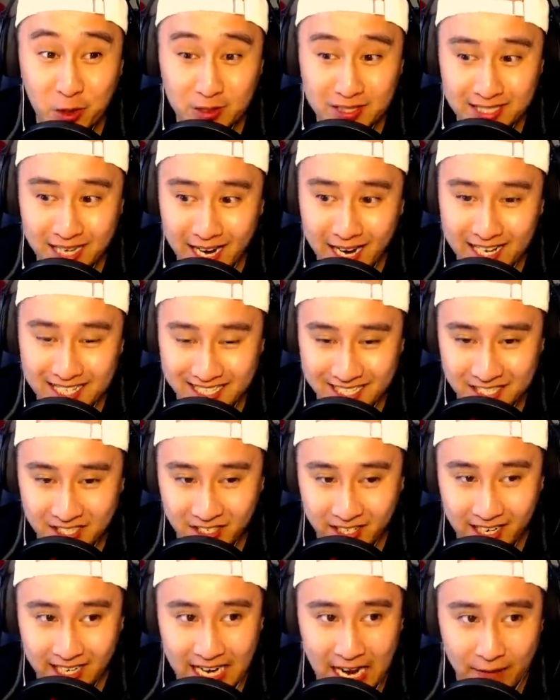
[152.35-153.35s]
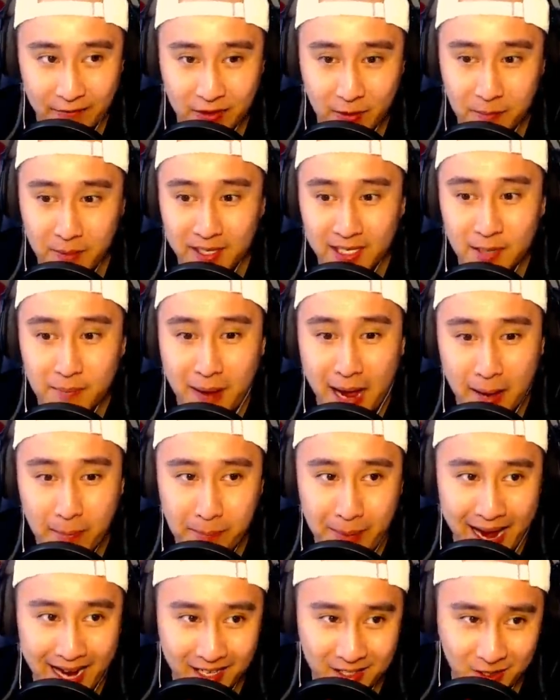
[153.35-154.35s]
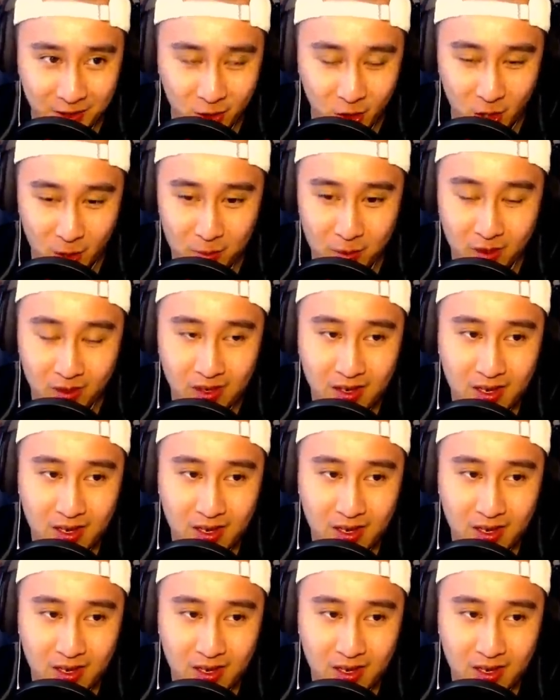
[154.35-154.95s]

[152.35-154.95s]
news, guys, is they're gonna have the mini map back to normal.